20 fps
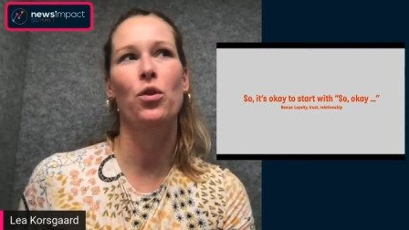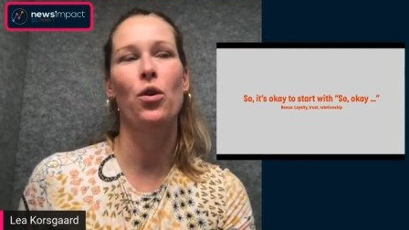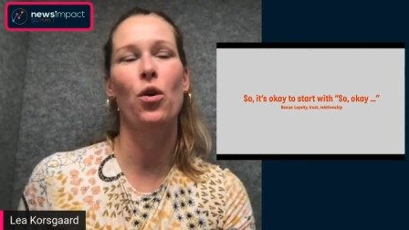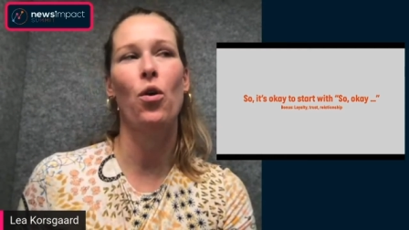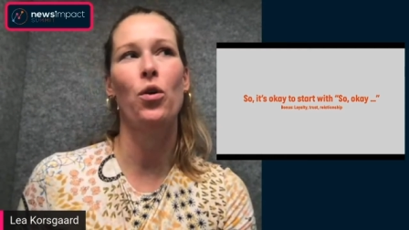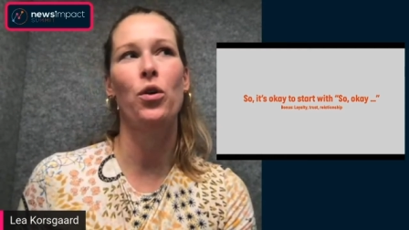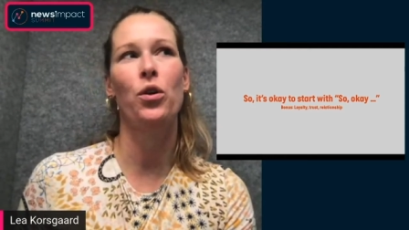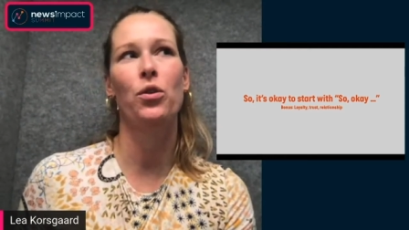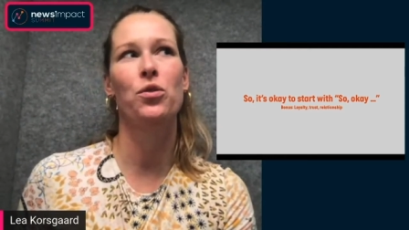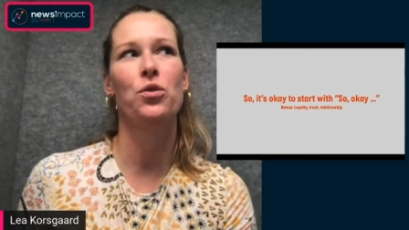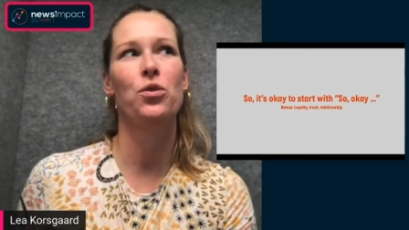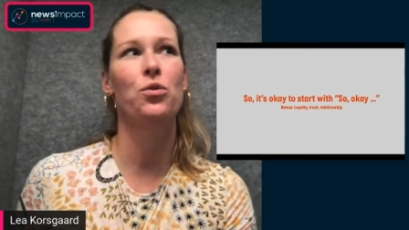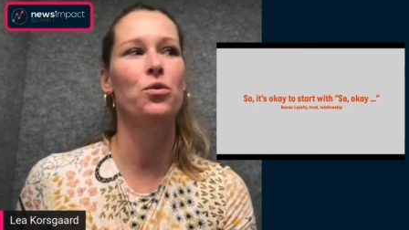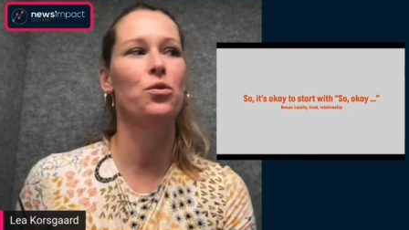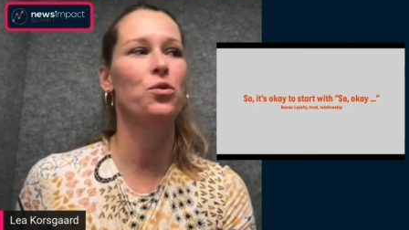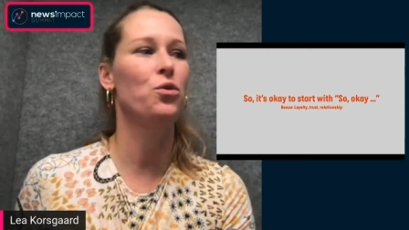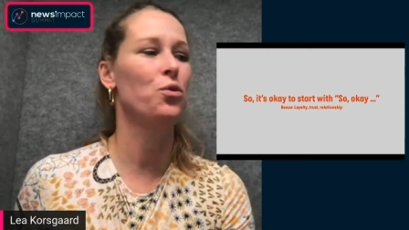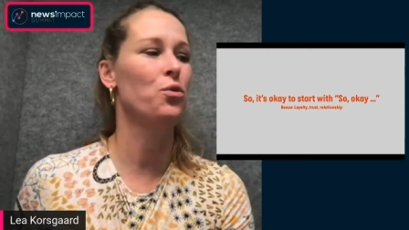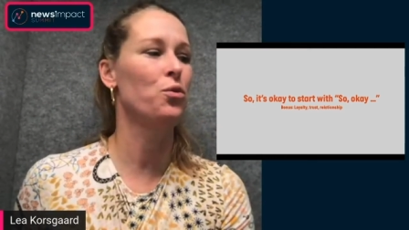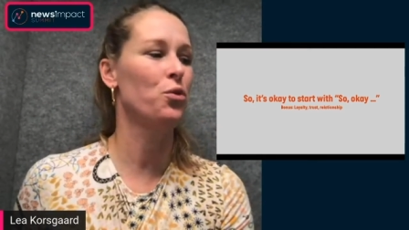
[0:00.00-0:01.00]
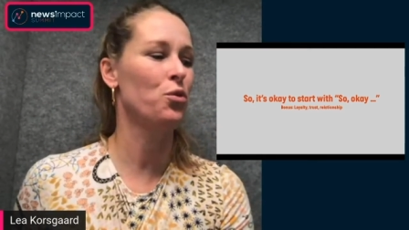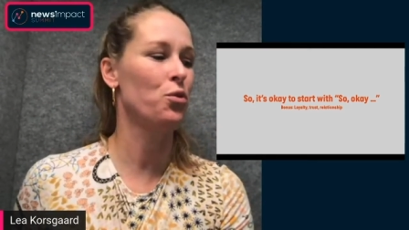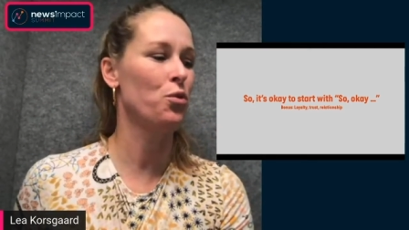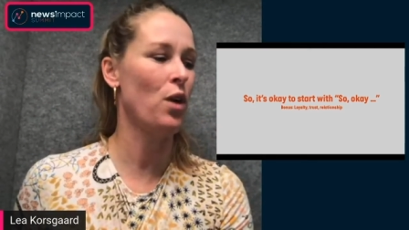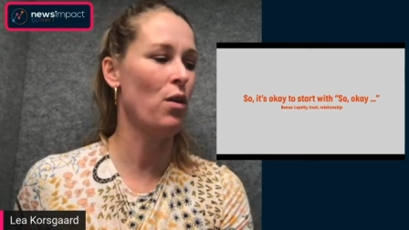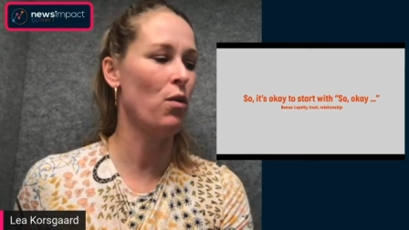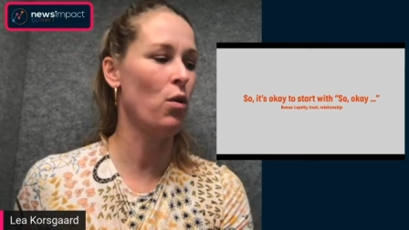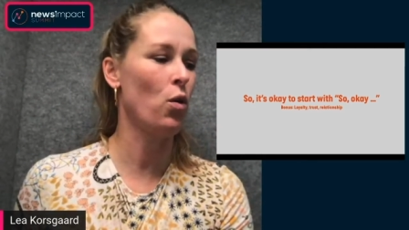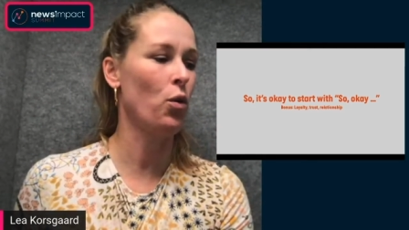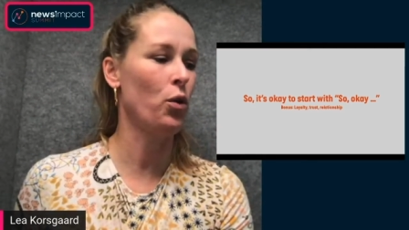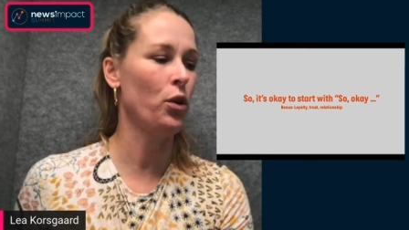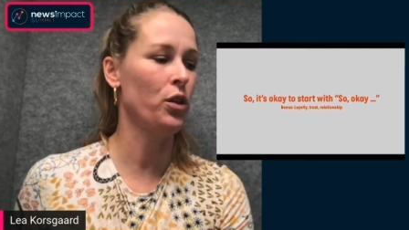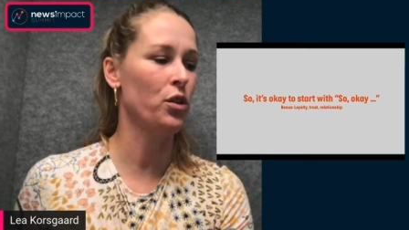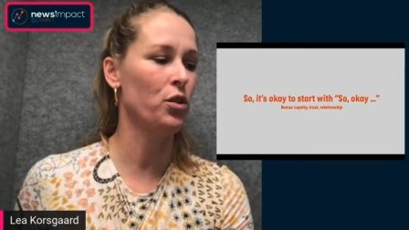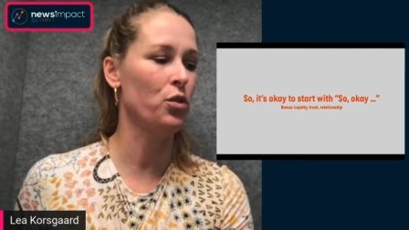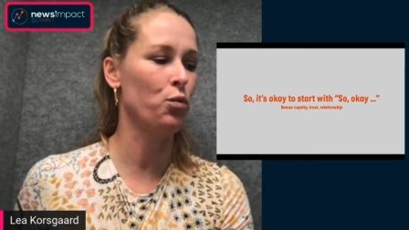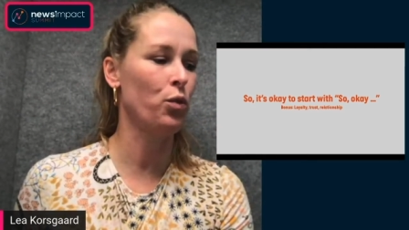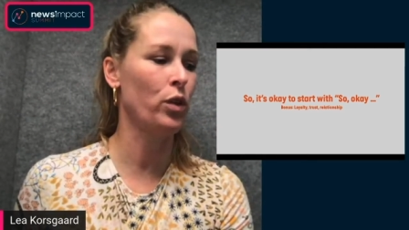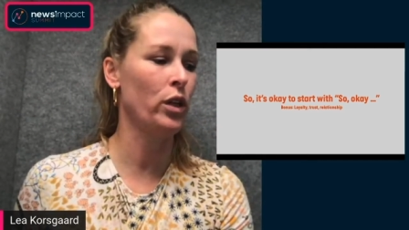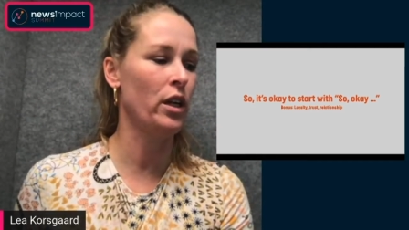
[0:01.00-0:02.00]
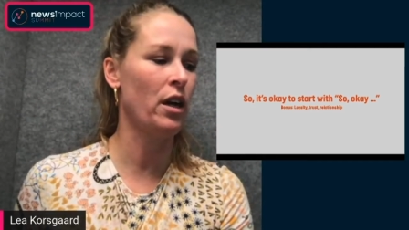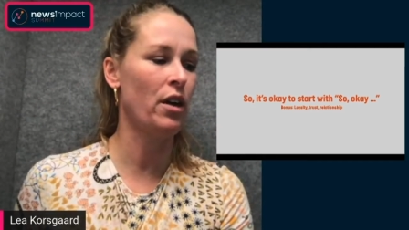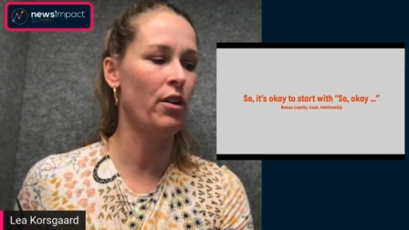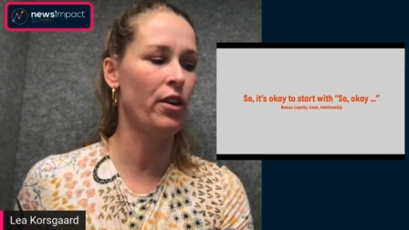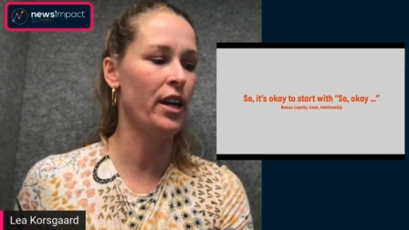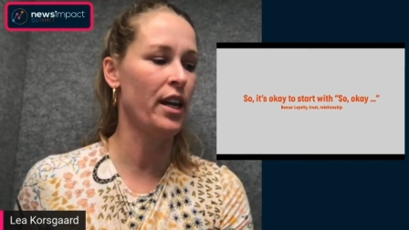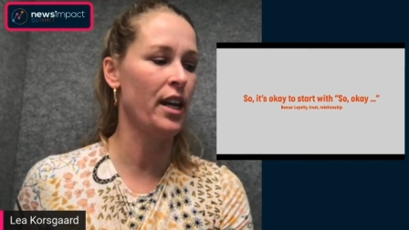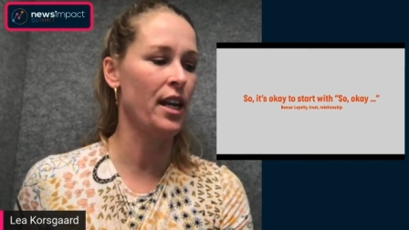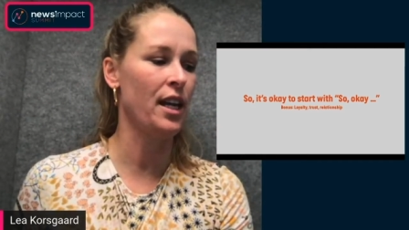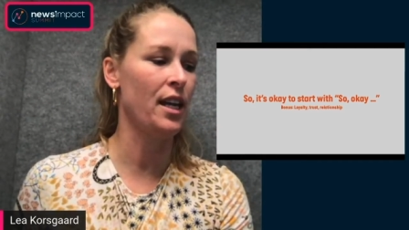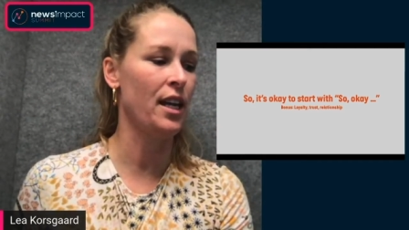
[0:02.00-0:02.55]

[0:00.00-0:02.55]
To our audience, we are